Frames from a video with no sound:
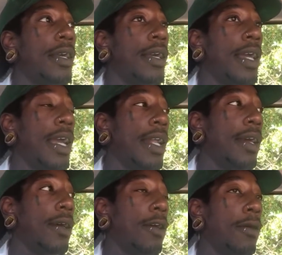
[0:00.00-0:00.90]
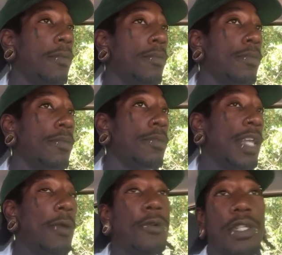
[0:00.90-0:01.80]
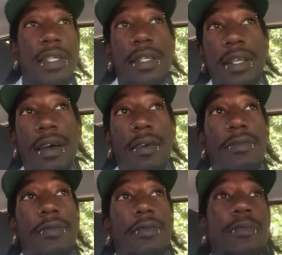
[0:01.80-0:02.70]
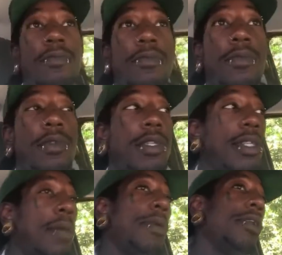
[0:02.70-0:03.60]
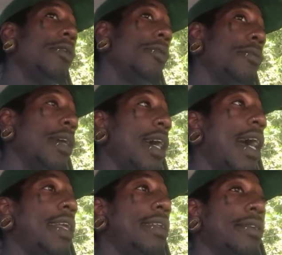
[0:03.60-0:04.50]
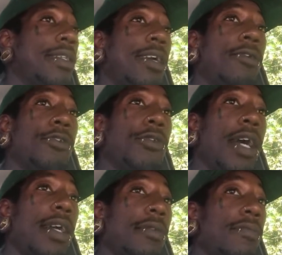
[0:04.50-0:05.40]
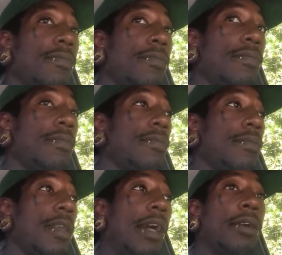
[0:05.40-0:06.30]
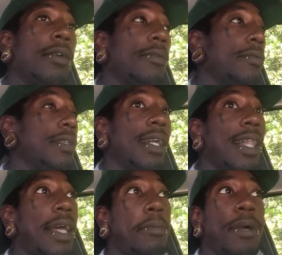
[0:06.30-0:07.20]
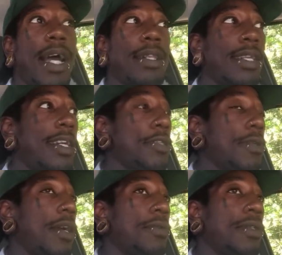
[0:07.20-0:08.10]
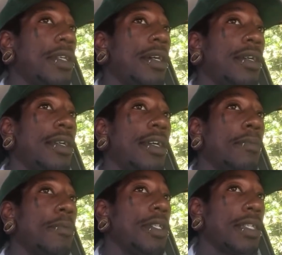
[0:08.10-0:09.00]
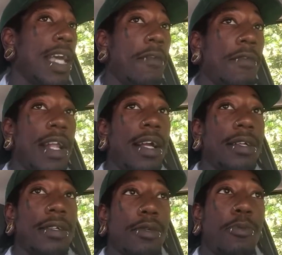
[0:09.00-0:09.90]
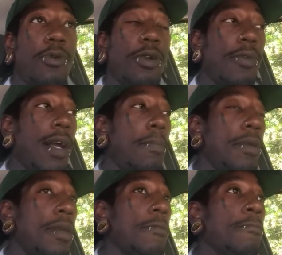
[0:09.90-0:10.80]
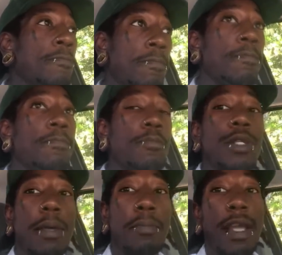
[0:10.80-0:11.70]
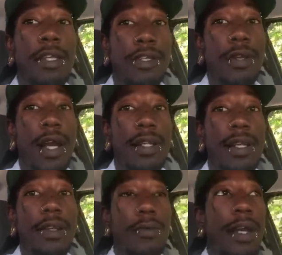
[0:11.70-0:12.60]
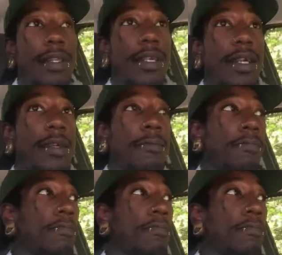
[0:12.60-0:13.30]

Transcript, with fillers: And um, they were just enough to let me know that I need to stay on track I could have did a lot of bad things when I was a young kid, but just having that good support around me, they made sure I did the right thing.